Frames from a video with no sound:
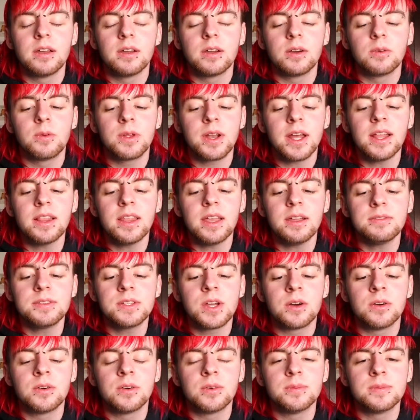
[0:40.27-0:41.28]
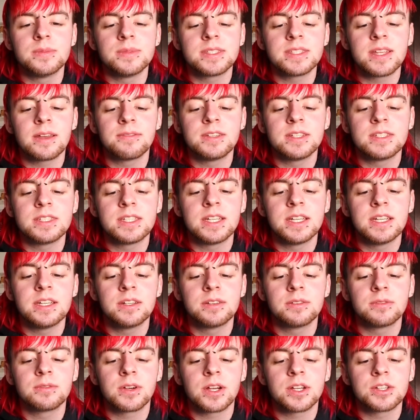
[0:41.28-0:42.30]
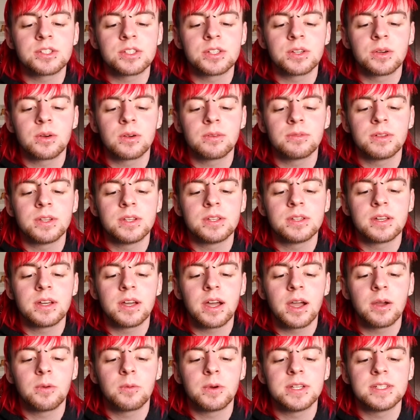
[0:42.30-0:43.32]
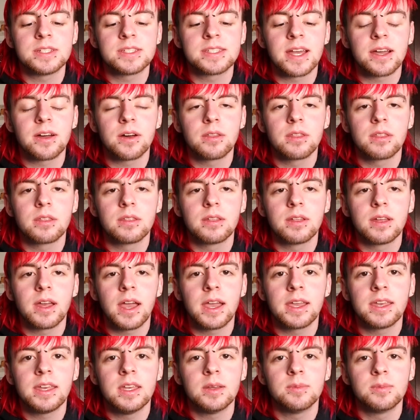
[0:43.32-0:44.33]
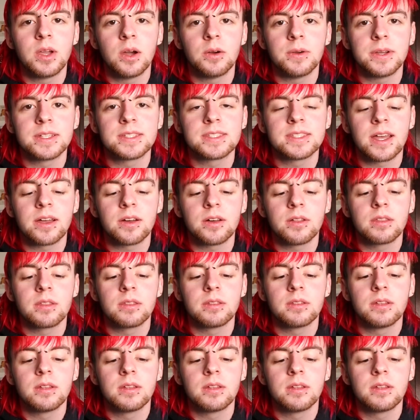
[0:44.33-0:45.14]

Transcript: When I left home, 17 and freshly orphaned, I went south. I keep going south.